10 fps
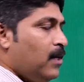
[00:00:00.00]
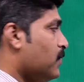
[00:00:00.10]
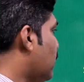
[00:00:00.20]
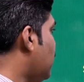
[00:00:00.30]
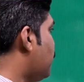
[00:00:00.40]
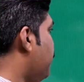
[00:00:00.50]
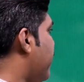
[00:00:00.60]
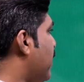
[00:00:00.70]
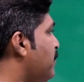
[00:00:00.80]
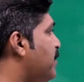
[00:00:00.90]
So these two
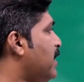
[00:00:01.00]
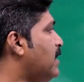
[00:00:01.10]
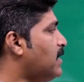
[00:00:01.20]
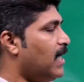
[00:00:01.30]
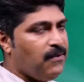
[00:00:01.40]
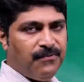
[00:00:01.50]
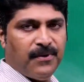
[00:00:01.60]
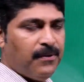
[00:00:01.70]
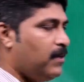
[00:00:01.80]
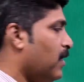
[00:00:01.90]
values, 6 and
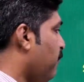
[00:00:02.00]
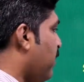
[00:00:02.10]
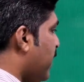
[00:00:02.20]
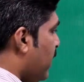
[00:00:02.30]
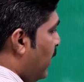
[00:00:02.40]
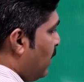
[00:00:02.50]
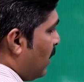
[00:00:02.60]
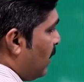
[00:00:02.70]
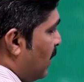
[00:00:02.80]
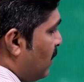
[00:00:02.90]
4, we can write
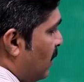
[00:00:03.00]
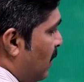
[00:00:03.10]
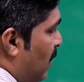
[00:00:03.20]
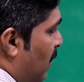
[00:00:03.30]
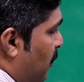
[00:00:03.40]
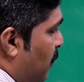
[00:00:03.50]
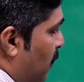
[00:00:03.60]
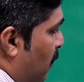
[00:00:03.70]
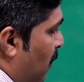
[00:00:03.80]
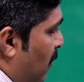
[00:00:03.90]
that's in the
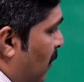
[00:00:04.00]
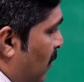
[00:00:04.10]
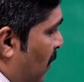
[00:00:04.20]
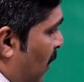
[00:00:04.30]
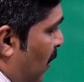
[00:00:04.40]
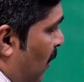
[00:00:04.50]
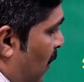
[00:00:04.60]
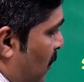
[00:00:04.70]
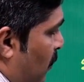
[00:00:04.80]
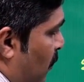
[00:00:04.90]
ratio
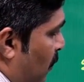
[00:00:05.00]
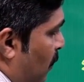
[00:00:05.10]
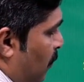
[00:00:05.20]
3:2.